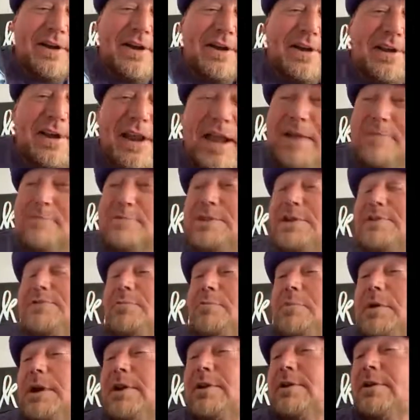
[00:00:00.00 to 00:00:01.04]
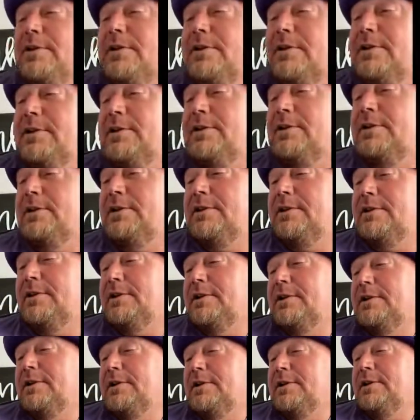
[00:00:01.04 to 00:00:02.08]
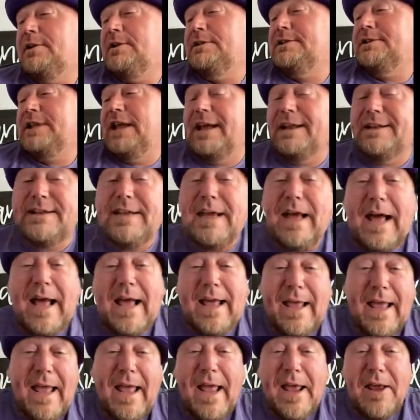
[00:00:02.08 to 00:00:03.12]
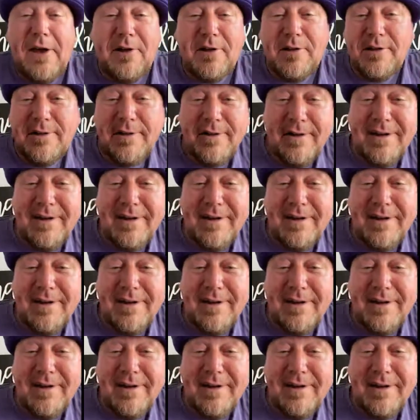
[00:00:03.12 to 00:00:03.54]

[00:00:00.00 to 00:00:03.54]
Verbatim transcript: Name's even better. Dead Guy Ale.